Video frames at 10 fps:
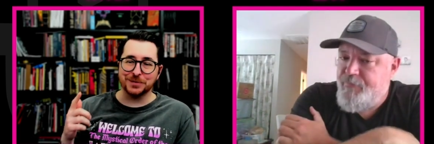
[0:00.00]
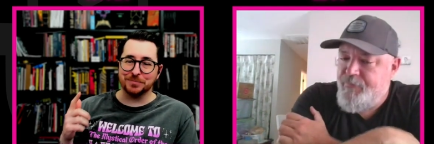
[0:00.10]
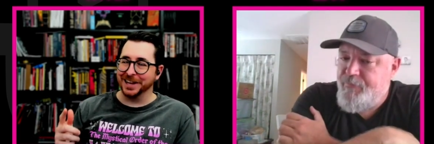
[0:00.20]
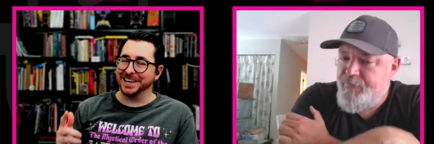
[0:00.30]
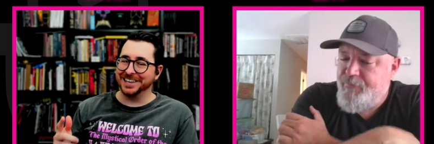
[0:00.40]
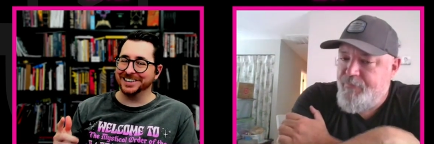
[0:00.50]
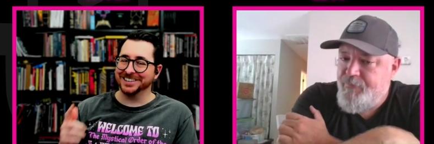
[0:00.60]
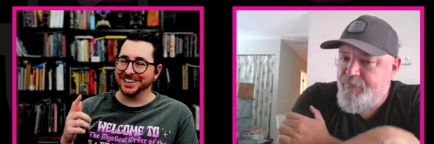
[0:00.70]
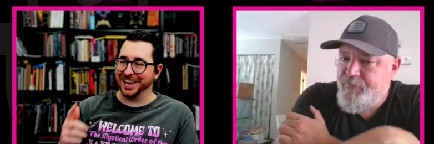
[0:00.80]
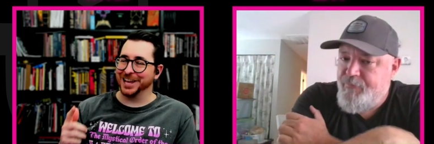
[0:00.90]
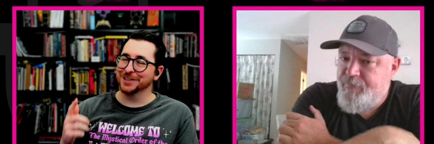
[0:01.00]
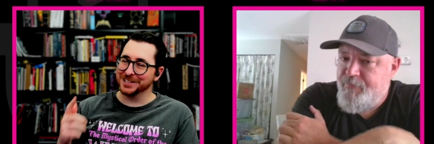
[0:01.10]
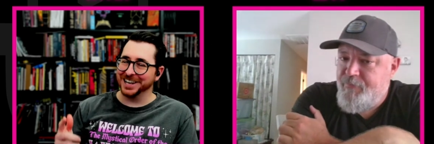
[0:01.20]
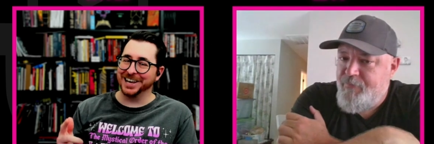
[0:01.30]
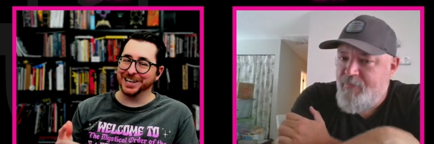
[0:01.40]
Speaker 1: get to play games
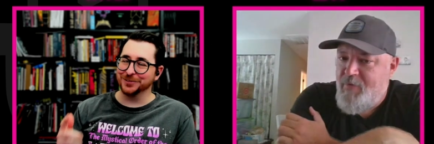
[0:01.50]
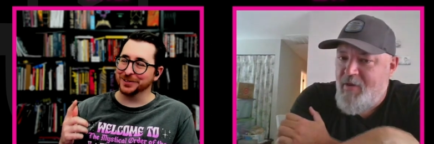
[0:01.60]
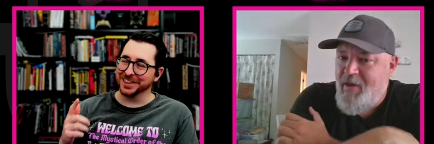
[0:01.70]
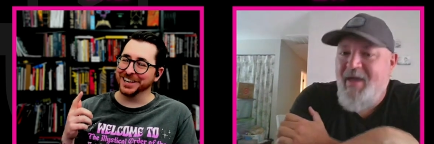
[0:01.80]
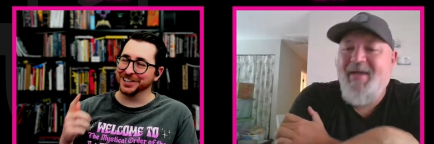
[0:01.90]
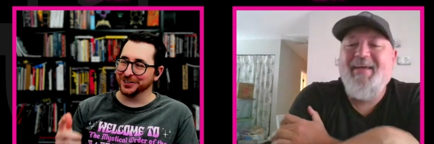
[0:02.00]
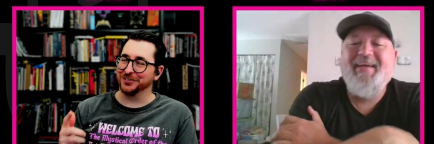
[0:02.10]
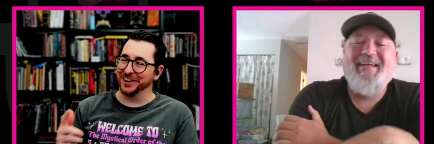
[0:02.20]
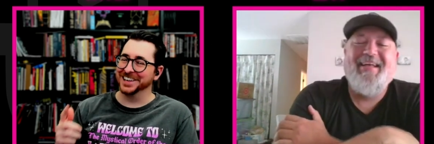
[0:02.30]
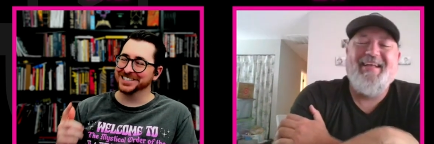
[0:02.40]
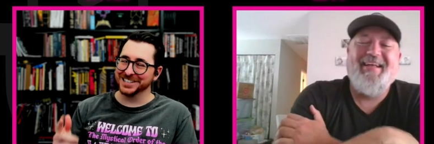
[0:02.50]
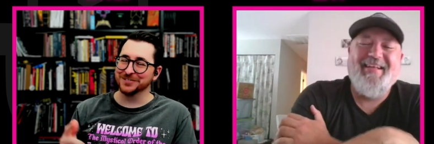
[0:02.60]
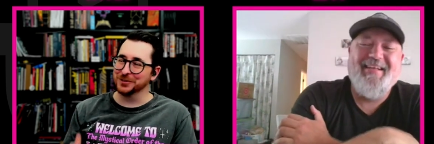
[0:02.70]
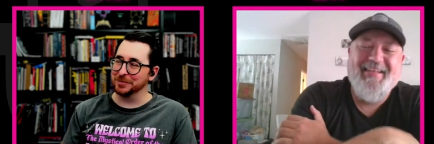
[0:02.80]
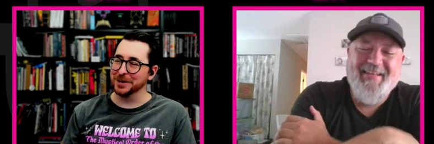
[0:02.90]
a lot with like your friends
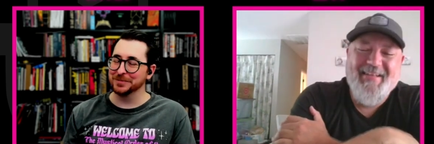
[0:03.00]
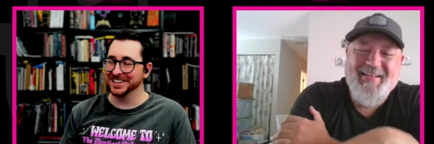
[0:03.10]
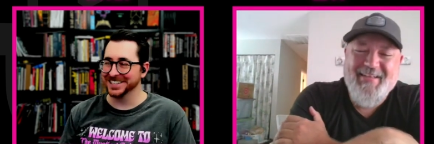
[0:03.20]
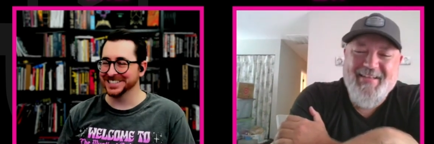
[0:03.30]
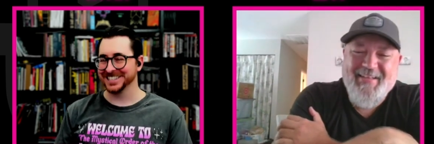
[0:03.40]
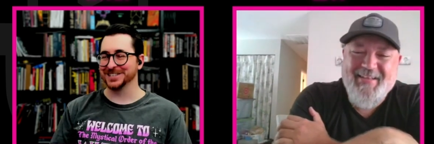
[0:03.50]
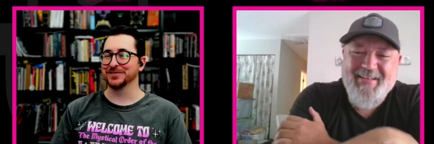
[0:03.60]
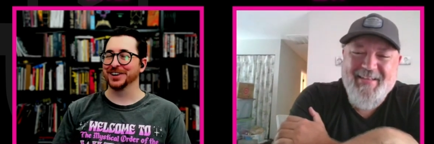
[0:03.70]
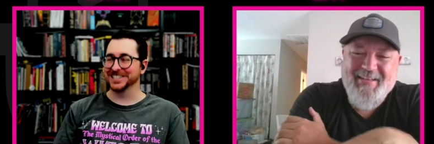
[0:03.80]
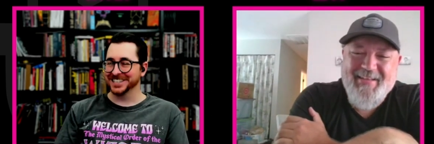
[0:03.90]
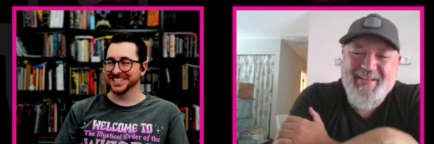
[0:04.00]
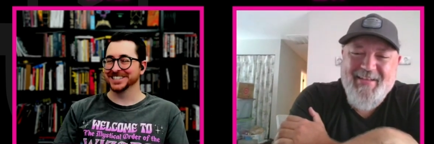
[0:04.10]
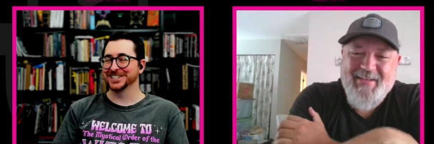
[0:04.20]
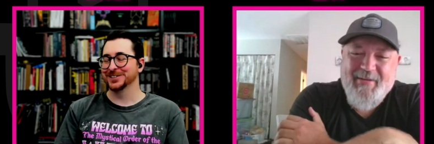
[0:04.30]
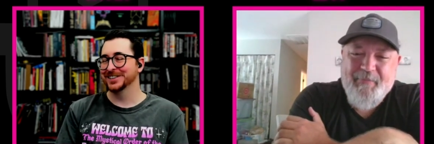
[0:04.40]
and with people? Like, is that something you actually get
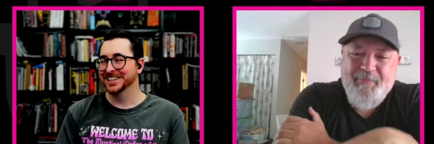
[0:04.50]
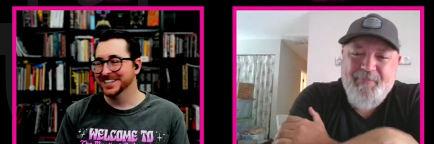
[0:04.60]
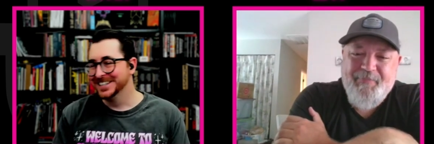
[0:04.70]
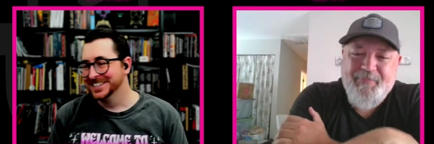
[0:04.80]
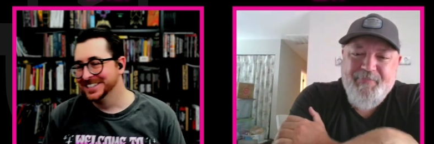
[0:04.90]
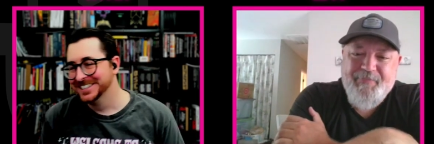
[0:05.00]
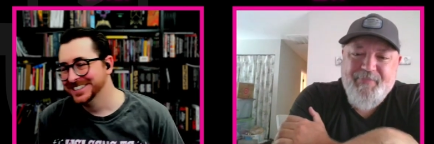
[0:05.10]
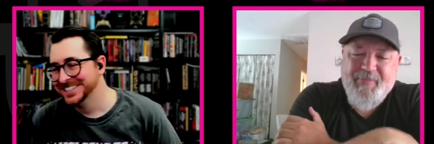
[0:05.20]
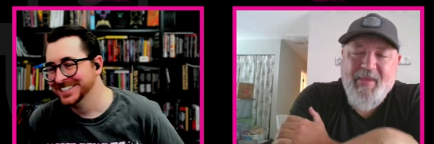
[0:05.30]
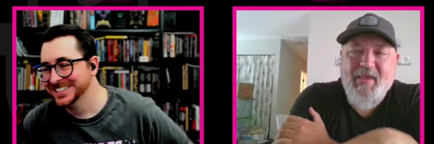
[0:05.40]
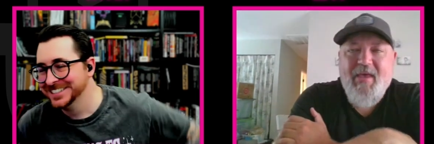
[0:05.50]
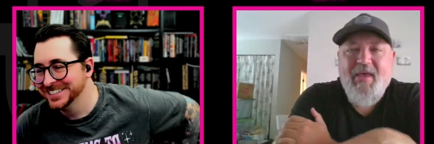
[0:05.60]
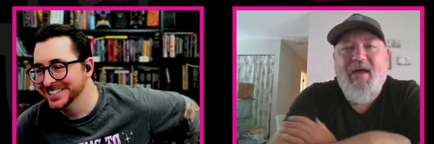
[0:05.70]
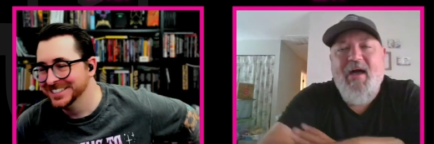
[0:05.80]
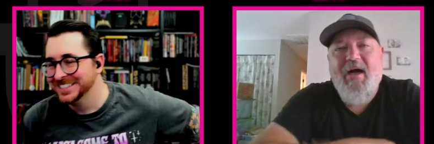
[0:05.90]
to do?
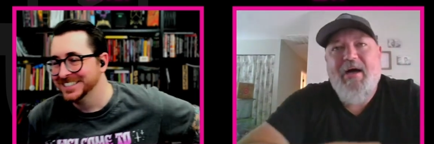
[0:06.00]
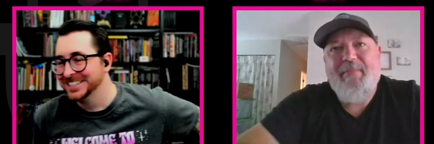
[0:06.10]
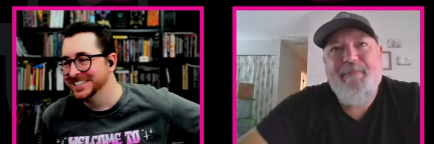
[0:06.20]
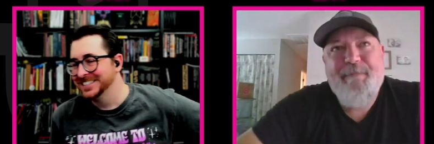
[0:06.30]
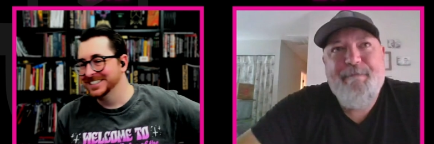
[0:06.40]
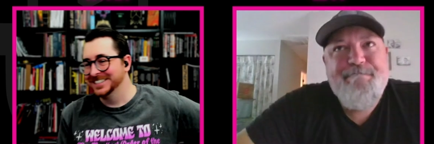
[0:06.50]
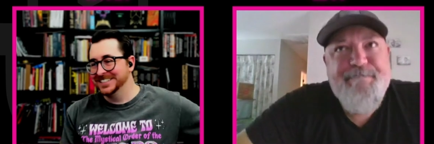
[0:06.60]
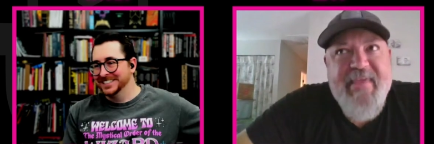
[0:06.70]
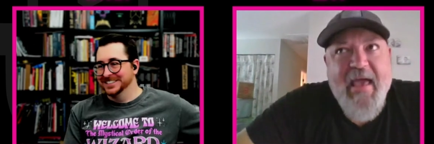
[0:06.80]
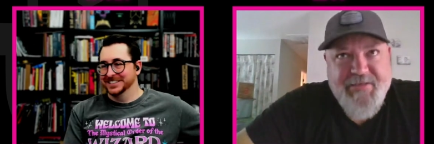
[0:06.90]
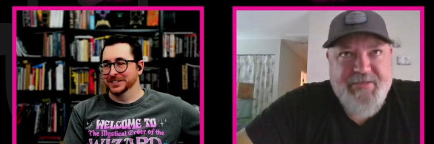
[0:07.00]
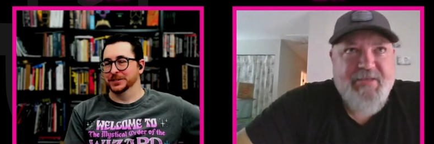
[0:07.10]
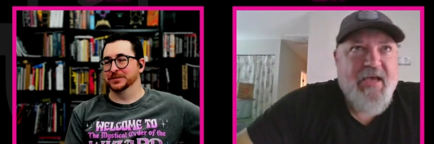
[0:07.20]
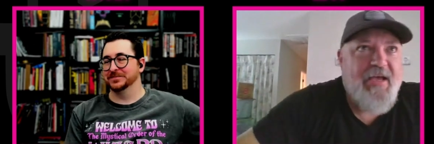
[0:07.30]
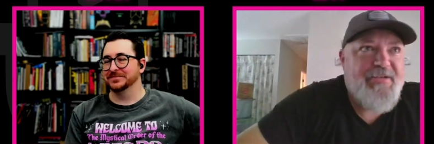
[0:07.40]
Speaker 2: Um, yes.
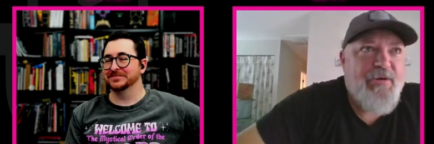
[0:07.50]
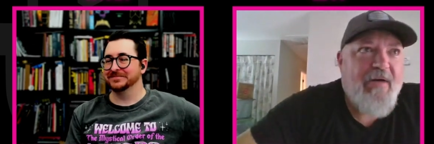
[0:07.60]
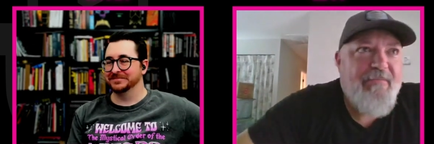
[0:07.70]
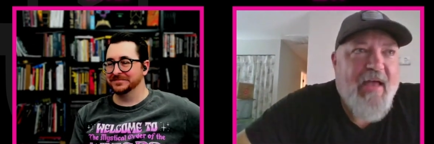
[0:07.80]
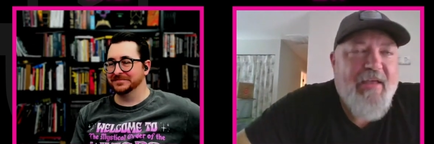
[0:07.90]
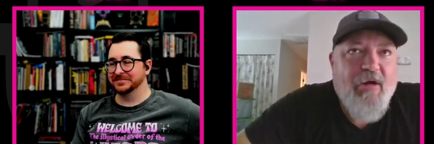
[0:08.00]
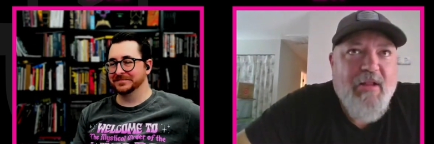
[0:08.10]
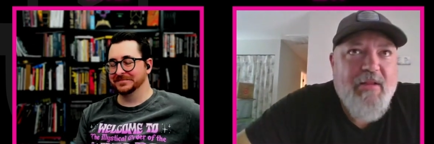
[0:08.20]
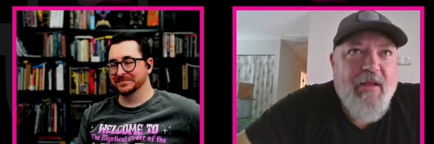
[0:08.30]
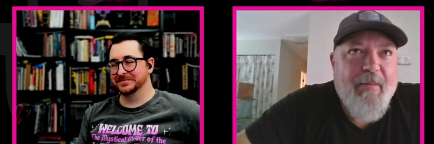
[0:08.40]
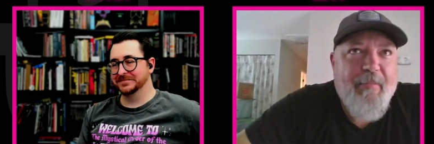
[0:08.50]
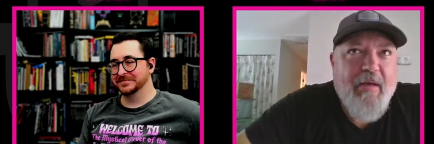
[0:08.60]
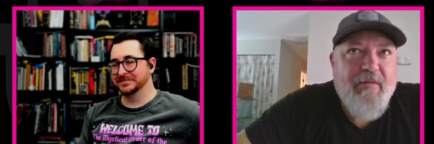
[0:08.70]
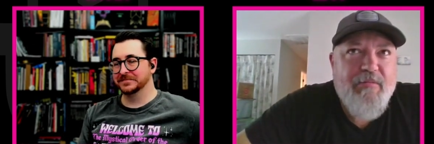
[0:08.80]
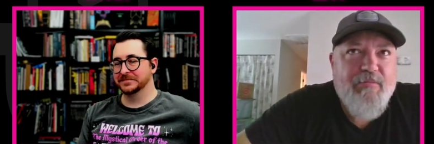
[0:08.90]
Uh, so I, I, go to um,
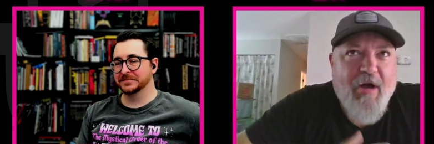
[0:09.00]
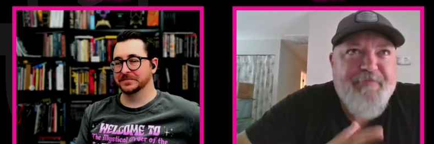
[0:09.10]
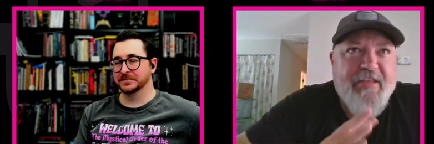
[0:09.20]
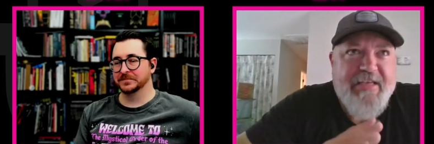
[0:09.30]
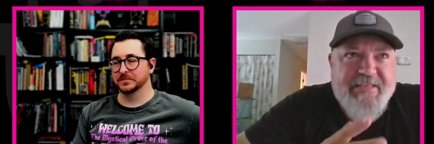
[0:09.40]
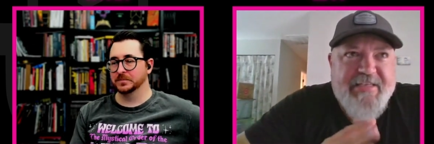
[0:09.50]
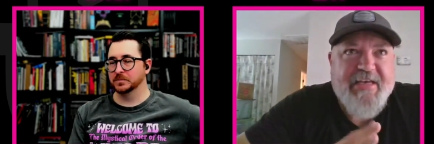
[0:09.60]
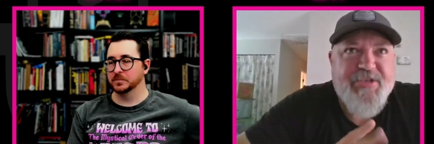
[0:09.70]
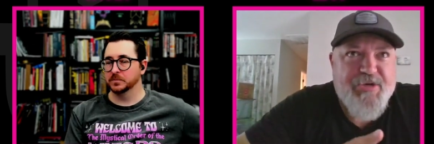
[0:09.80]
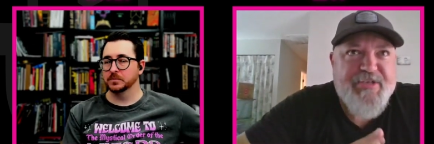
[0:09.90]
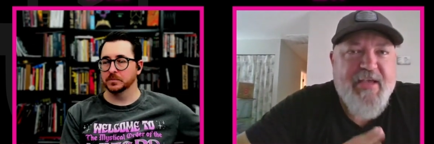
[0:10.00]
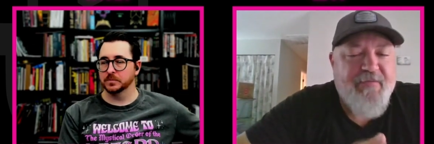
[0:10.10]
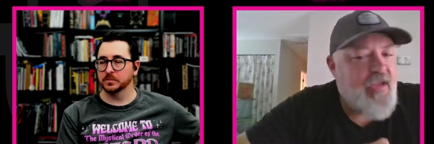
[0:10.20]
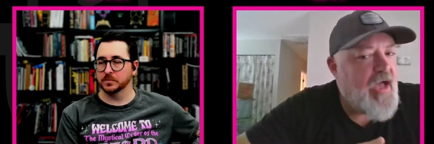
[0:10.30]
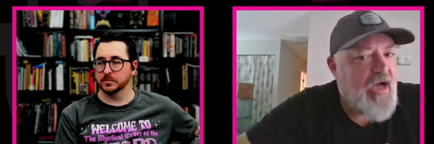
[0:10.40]
roughly six or
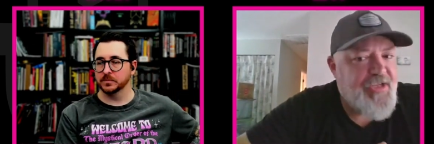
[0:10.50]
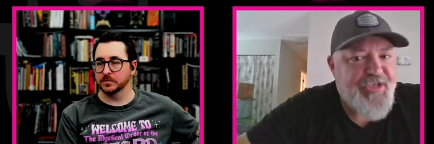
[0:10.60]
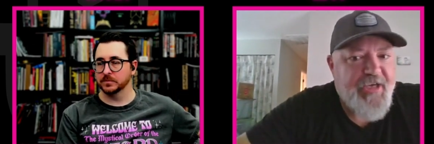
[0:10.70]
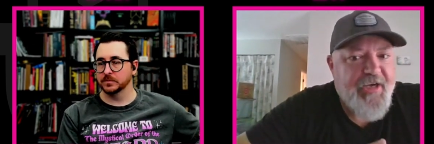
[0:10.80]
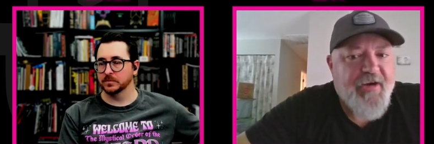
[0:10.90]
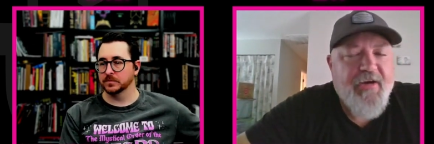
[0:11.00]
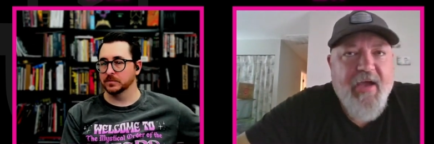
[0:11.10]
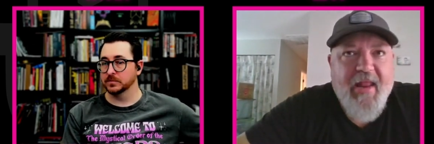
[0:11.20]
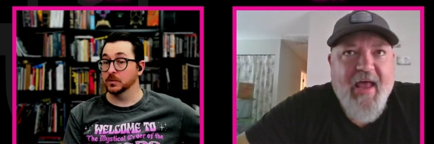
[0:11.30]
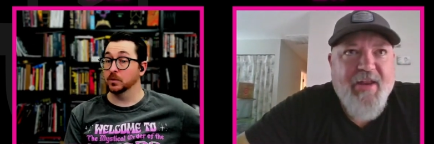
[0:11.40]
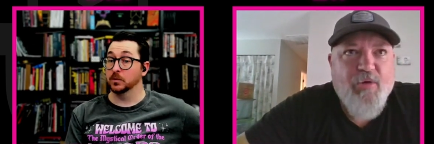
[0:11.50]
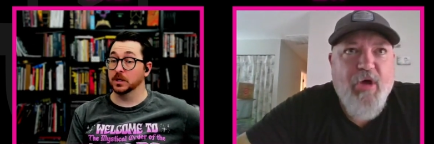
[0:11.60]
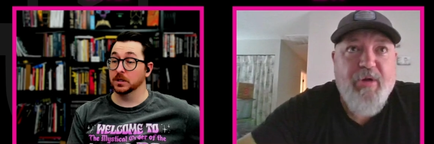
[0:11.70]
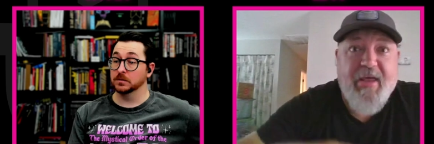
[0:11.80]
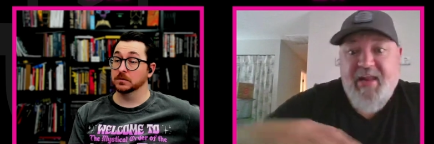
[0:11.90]
seven cons a year, and I don't go